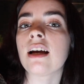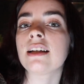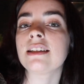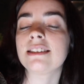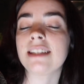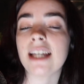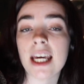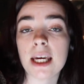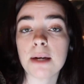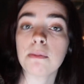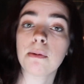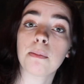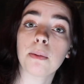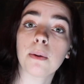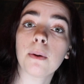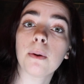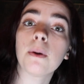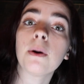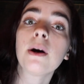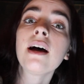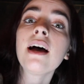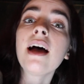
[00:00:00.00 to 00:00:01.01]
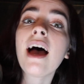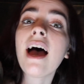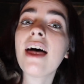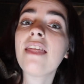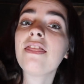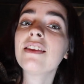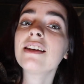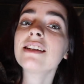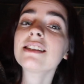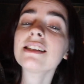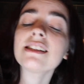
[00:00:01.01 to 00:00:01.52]
tameable.
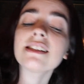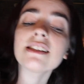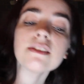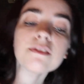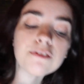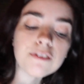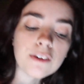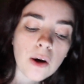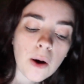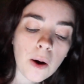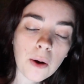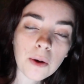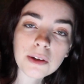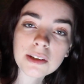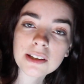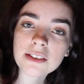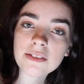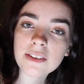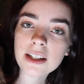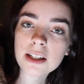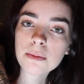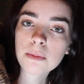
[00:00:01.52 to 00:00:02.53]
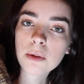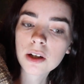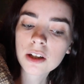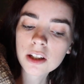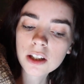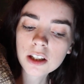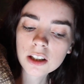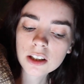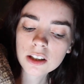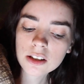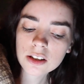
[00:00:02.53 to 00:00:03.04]
And this isn't for all Savannah
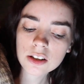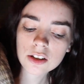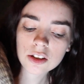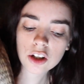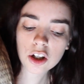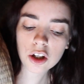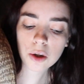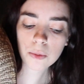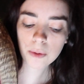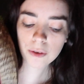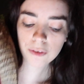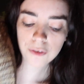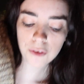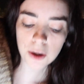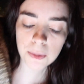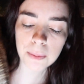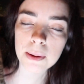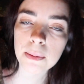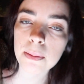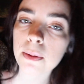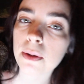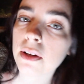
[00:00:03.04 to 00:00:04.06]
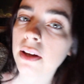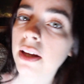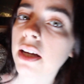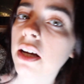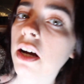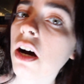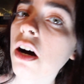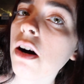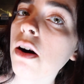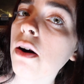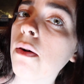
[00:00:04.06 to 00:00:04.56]
monitors, so before people are like,
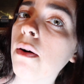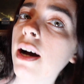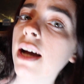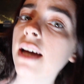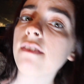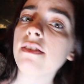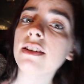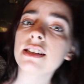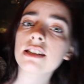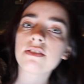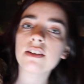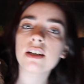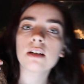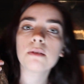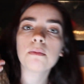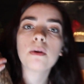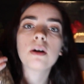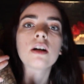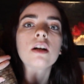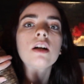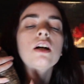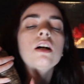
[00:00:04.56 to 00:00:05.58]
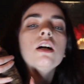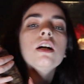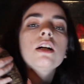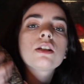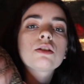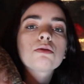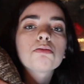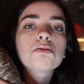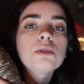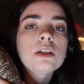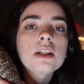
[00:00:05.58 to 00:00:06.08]
oh, I have a Savannah monitor and
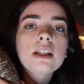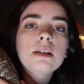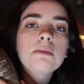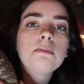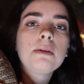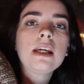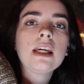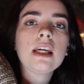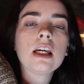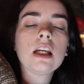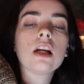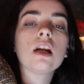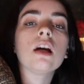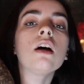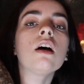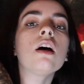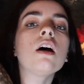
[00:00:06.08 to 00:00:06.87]
it's really mean.